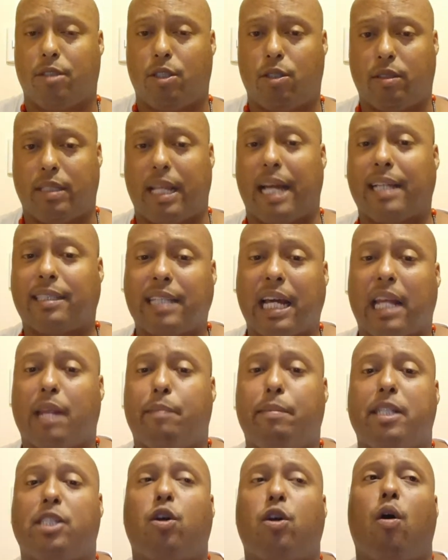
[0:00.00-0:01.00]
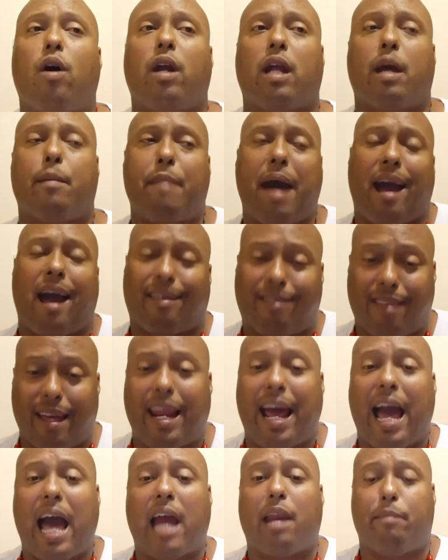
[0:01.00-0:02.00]
That's got to be taught. And back then
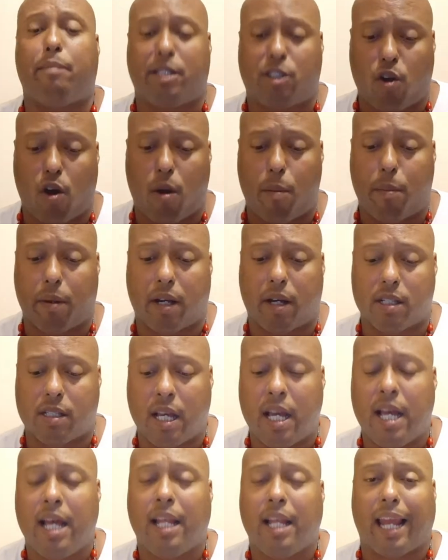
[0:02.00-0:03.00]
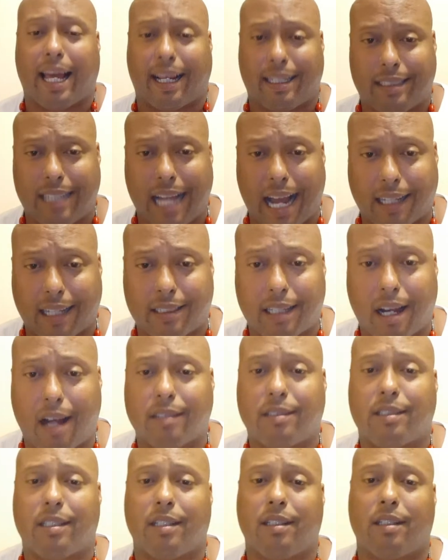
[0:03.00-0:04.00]
it had to be taught because, like Jack
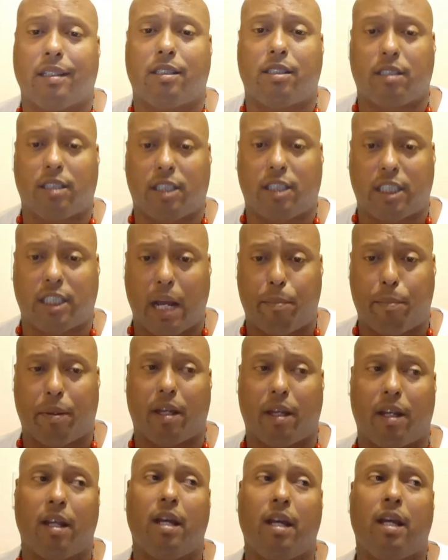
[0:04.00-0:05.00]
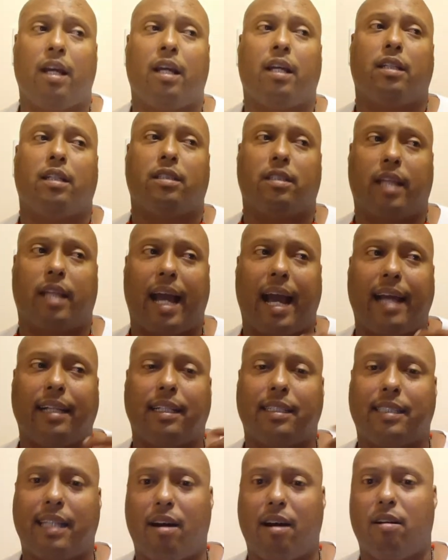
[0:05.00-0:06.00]
Johnson, the champion, they had to
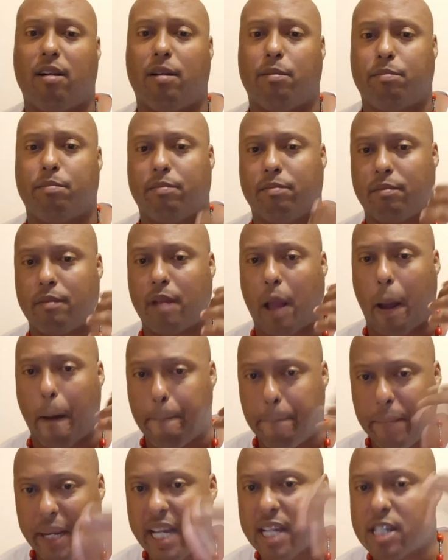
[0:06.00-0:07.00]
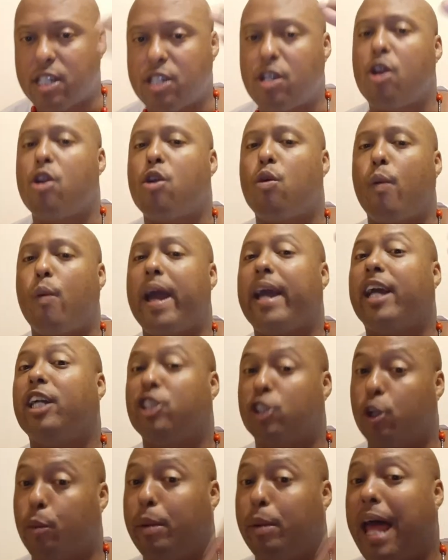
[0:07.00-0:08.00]
tell him, be a certain way
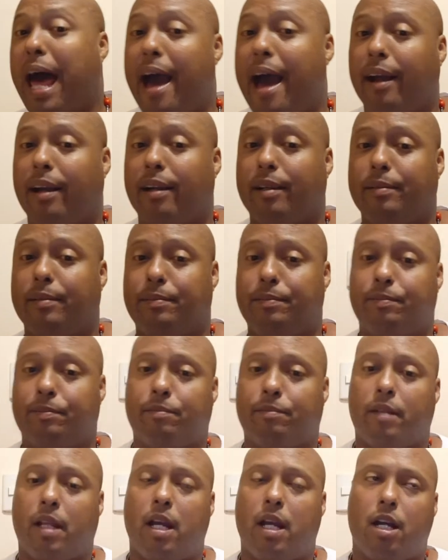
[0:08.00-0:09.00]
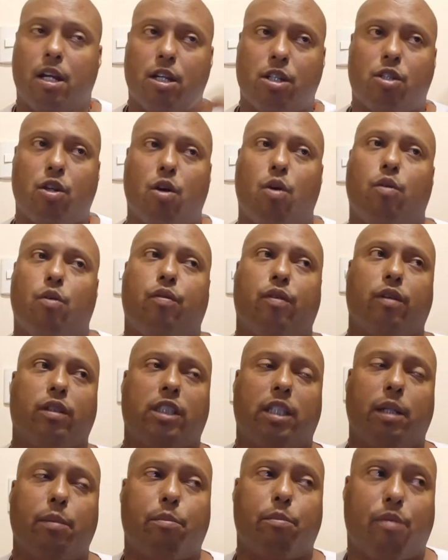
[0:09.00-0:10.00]
because you're black. So for
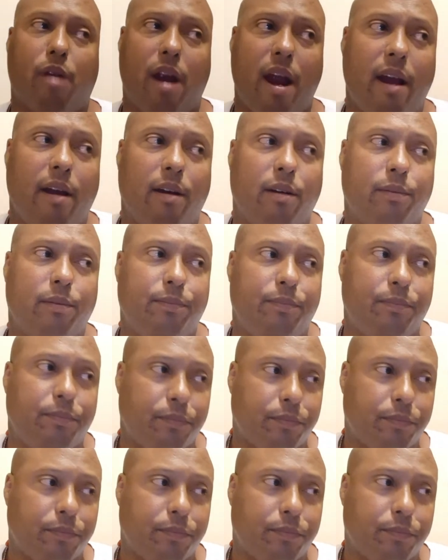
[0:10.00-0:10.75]
Jim Brown,